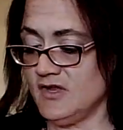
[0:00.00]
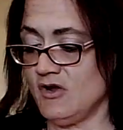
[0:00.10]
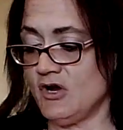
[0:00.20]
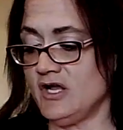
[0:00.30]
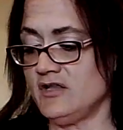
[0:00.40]

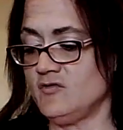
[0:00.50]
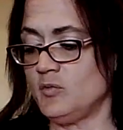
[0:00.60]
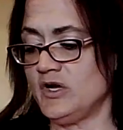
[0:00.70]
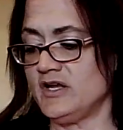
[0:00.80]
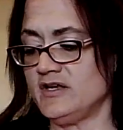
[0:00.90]
Alright, let's
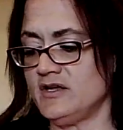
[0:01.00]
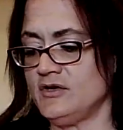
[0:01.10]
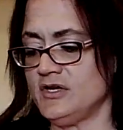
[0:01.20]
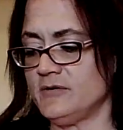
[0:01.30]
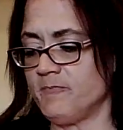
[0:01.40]
break it
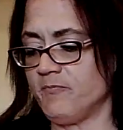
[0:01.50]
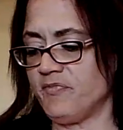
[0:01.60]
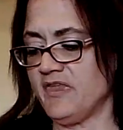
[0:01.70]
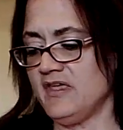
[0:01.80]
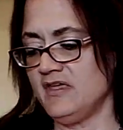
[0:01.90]
down here.
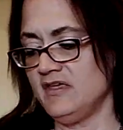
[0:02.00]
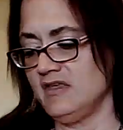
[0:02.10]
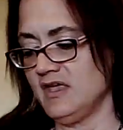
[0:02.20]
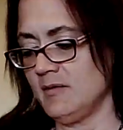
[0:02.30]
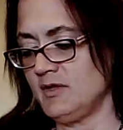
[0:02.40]

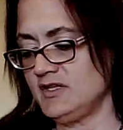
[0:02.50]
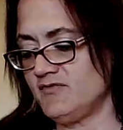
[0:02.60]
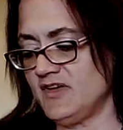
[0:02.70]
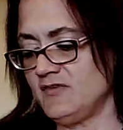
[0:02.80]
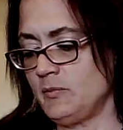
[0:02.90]
How about the
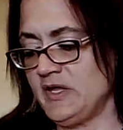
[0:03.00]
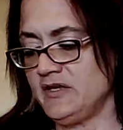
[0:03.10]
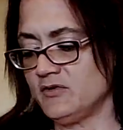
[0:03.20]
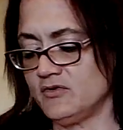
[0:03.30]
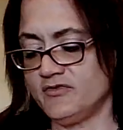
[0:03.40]
Five of
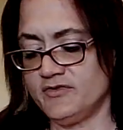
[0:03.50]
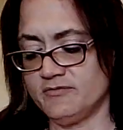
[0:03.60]
Pentacles?